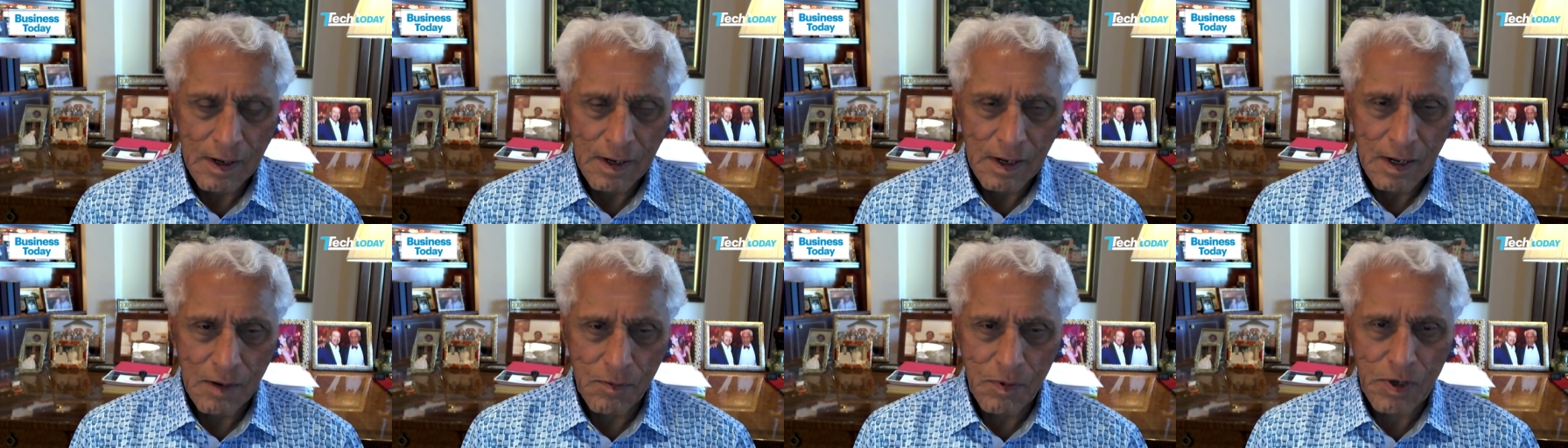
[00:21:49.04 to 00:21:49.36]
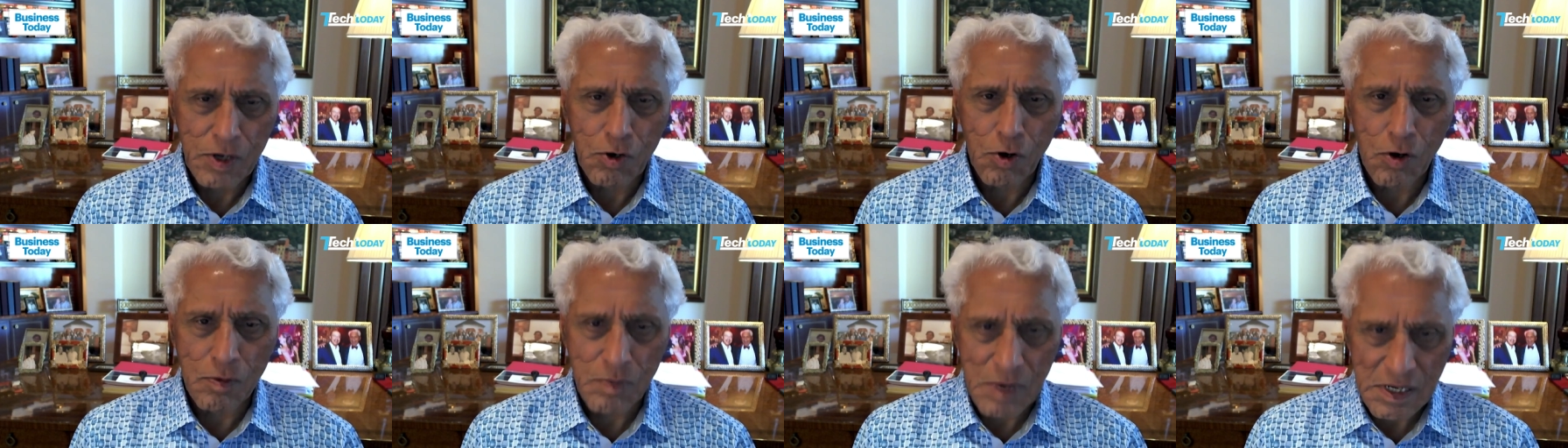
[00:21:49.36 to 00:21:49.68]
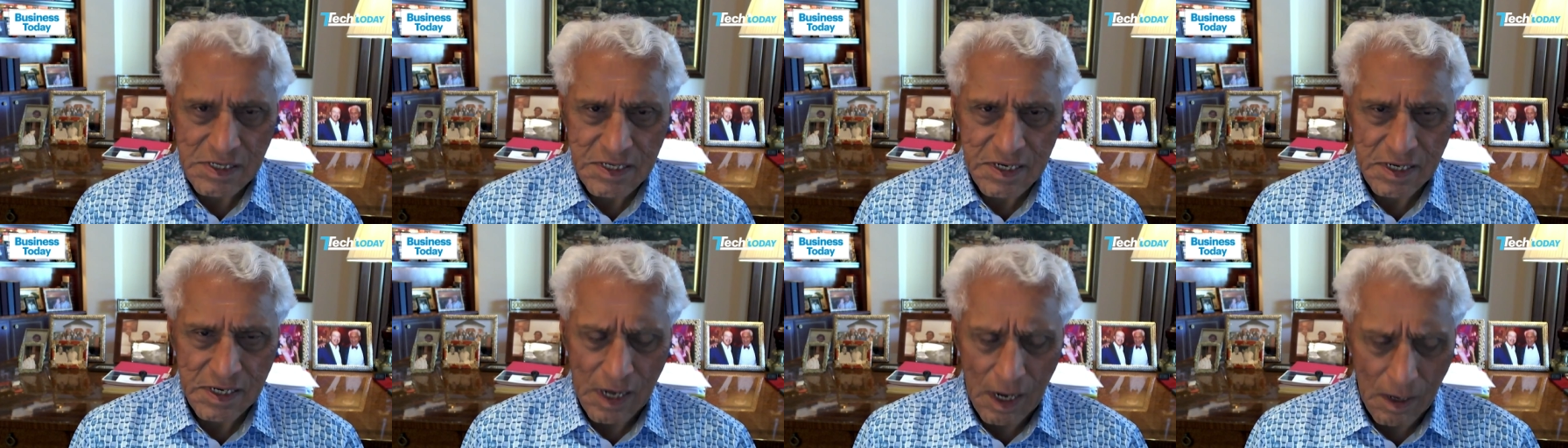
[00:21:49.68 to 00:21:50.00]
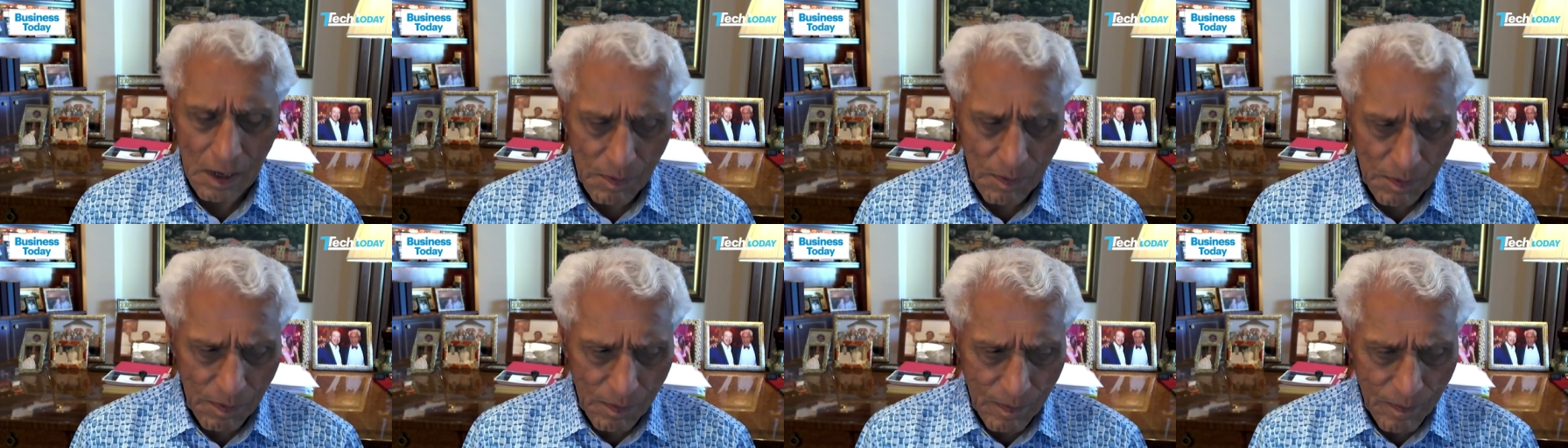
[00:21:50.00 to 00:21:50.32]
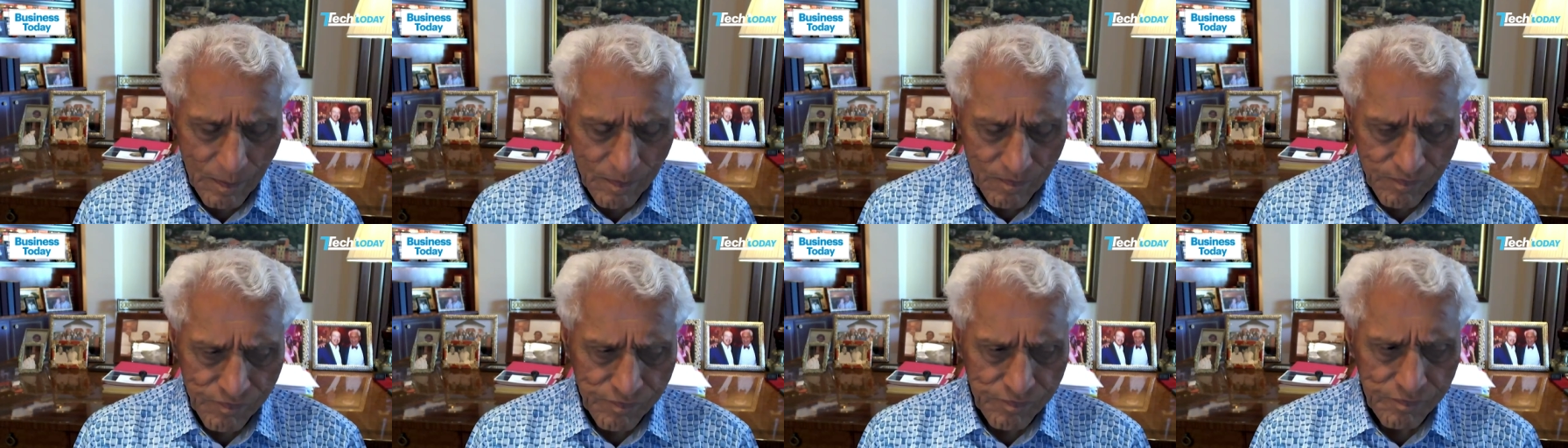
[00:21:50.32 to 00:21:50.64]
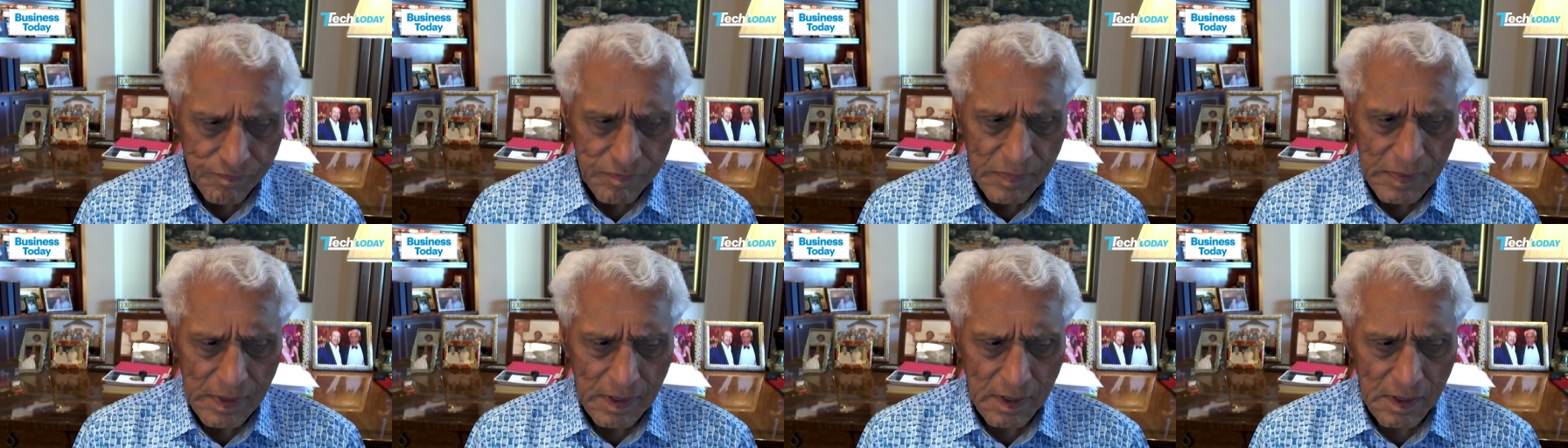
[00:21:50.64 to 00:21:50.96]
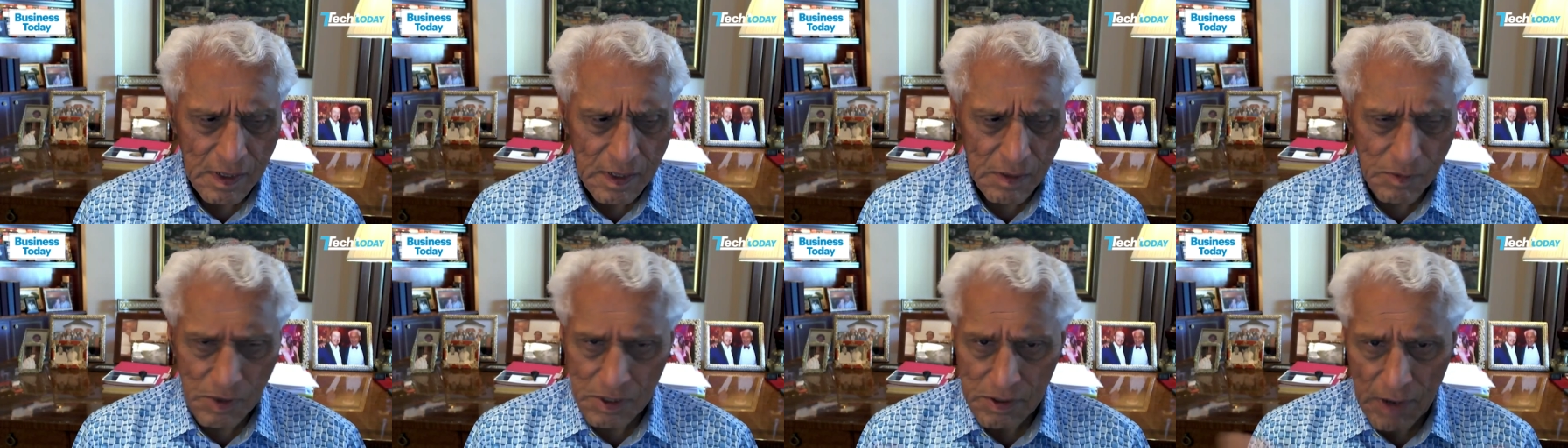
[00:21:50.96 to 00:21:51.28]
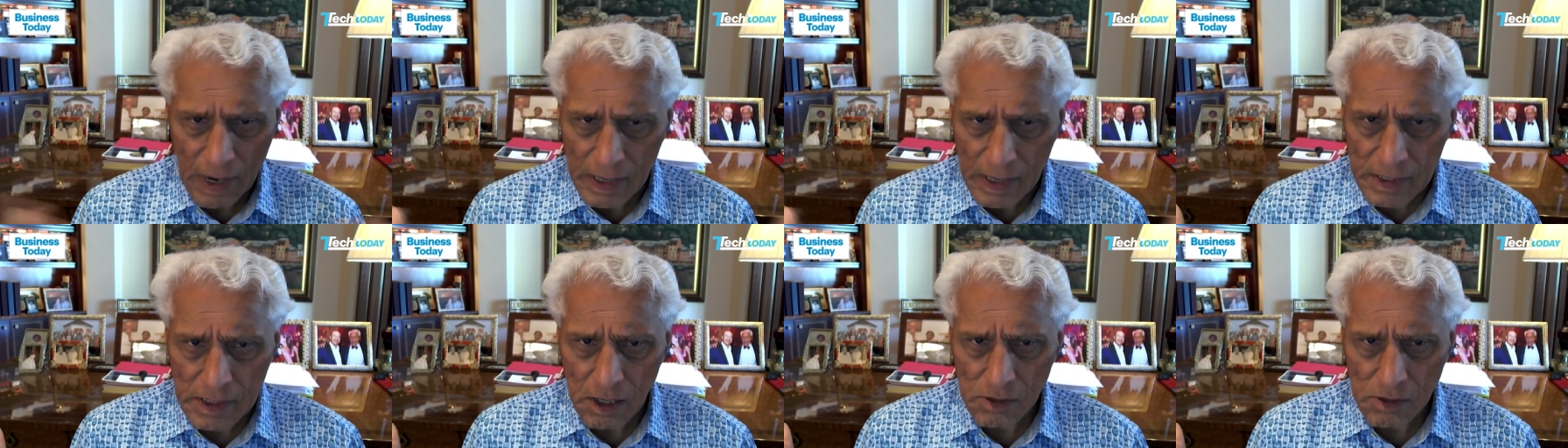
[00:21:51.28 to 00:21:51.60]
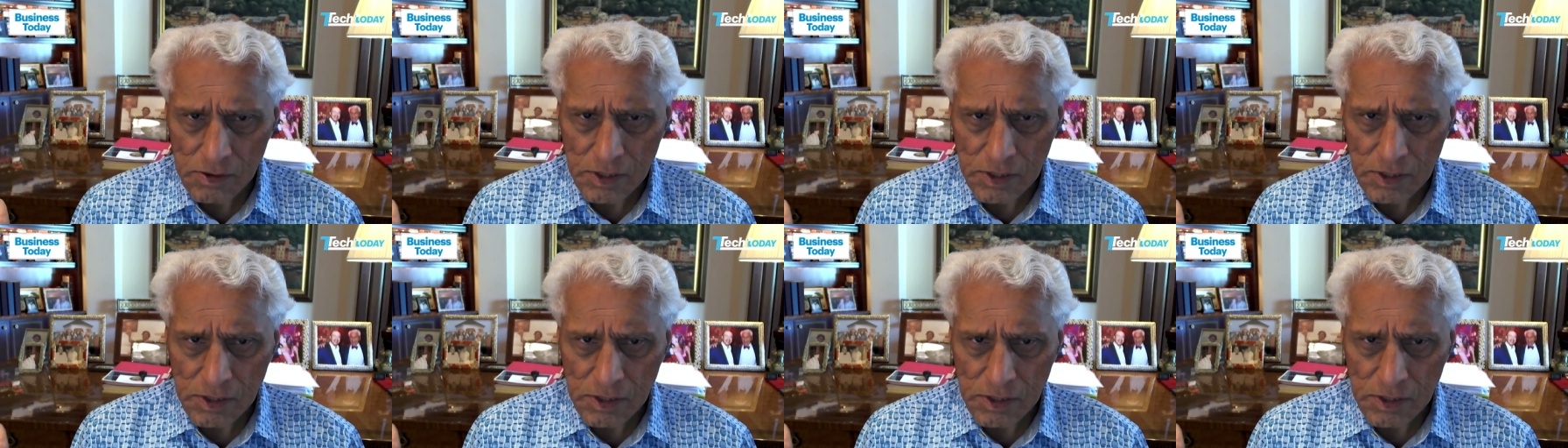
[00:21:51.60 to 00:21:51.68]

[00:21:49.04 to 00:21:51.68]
we don't mess it up. But right now,